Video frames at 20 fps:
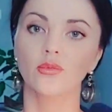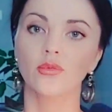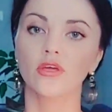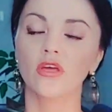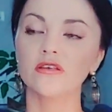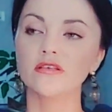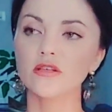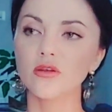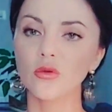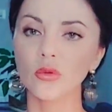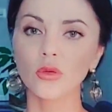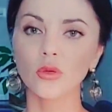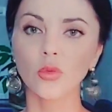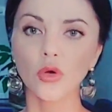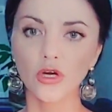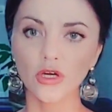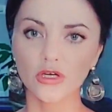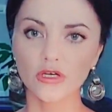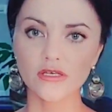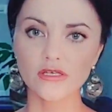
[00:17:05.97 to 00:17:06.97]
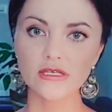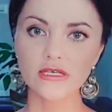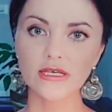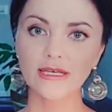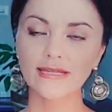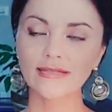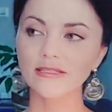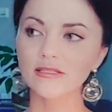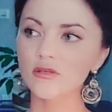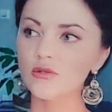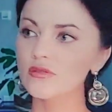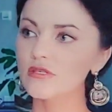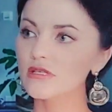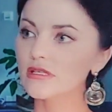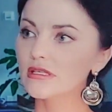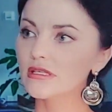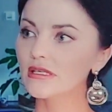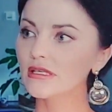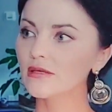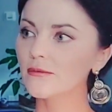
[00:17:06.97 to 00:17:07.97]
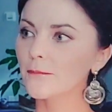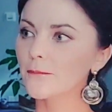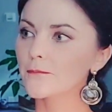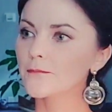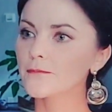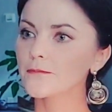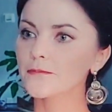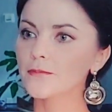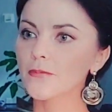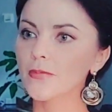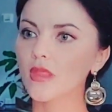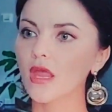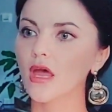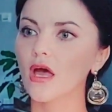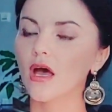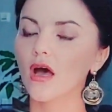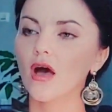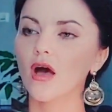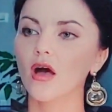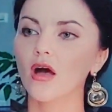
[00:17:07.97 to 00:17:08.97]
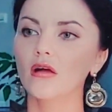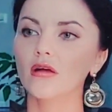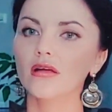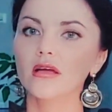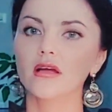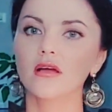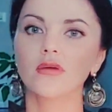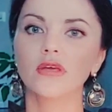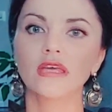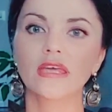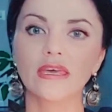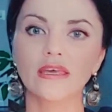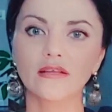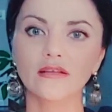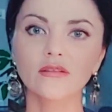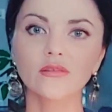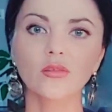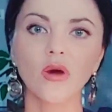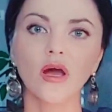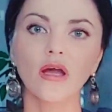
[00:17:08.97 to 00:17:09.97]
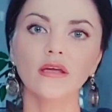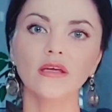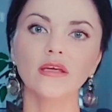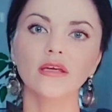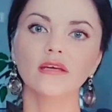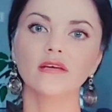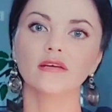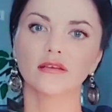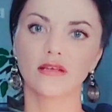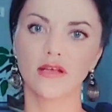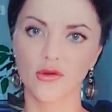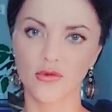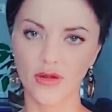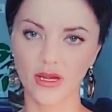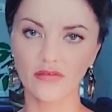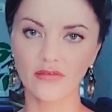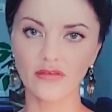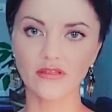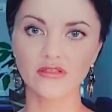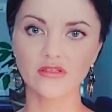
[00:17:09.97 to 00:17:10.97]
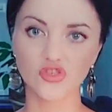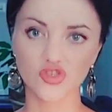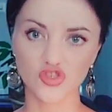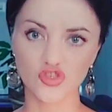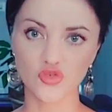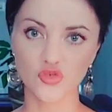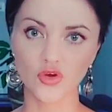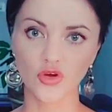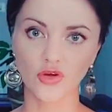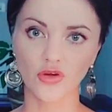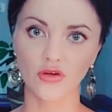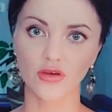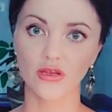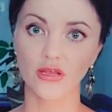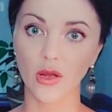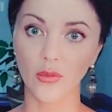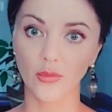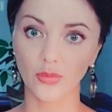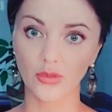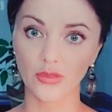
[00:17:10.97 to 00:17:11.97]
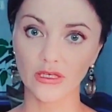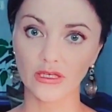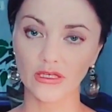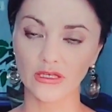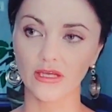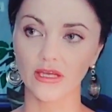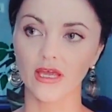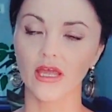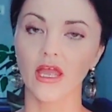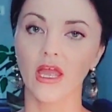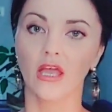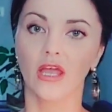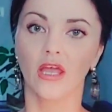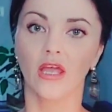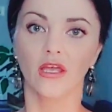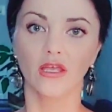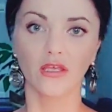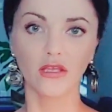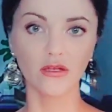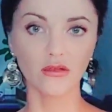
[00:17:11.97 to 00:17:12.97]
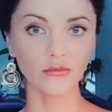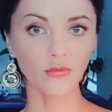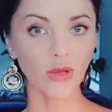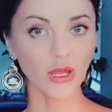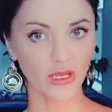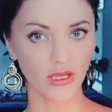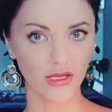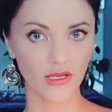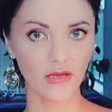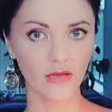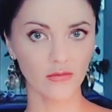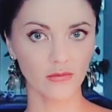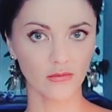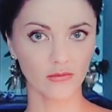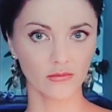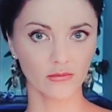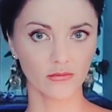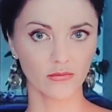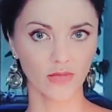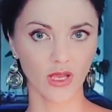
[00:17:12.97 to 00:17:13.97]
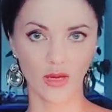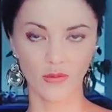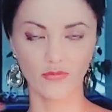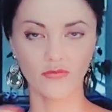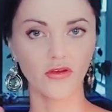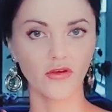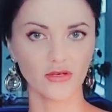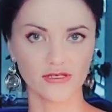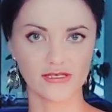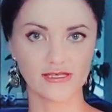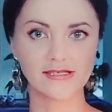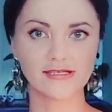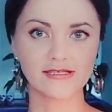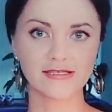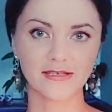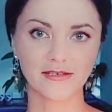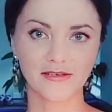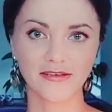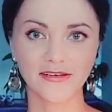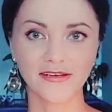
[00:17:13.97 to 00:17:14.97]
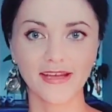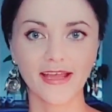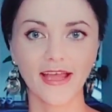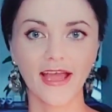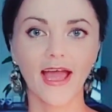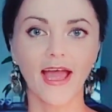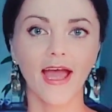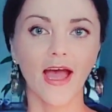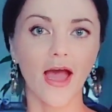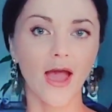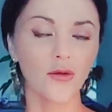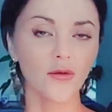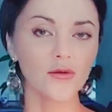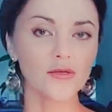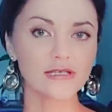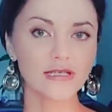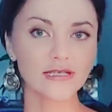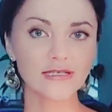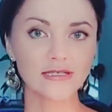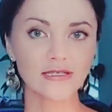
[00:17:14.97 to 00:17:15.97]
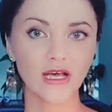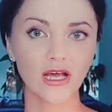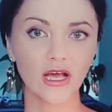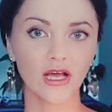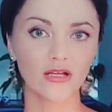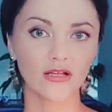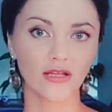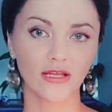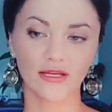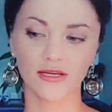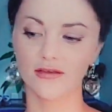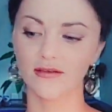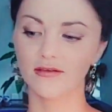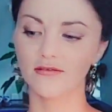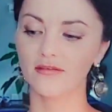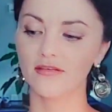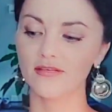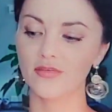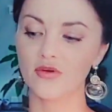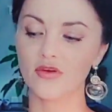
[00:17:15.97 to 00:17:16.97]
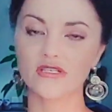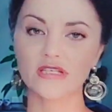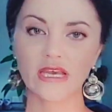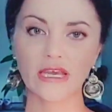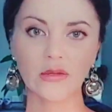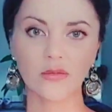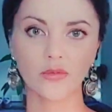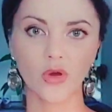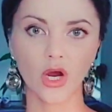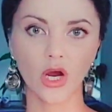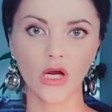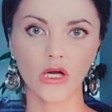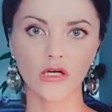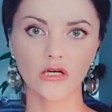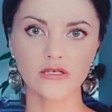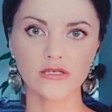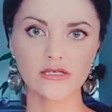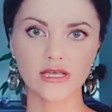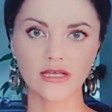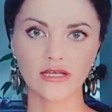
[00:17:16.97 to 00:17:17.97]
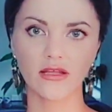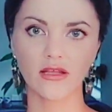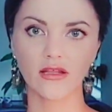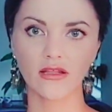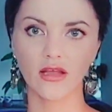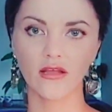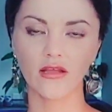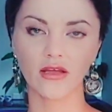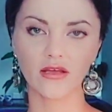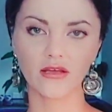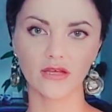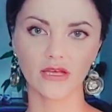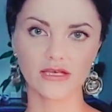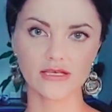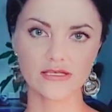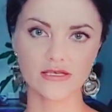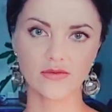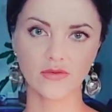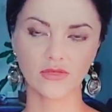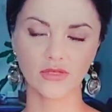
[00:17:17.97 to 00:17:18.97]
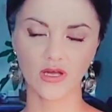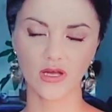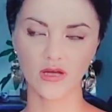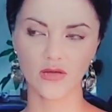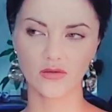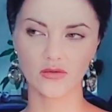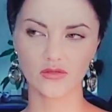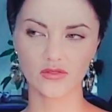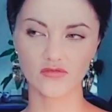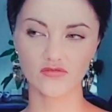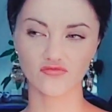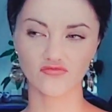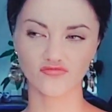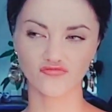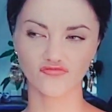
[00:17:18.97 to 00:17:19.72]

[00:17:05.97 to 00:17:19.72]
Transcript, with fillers: Because I know it works, it totally um, uh, killed my craving to sugar completely. In May, I'm very sincere, I was eating uh, like this protein bars at Elana Ezerman house.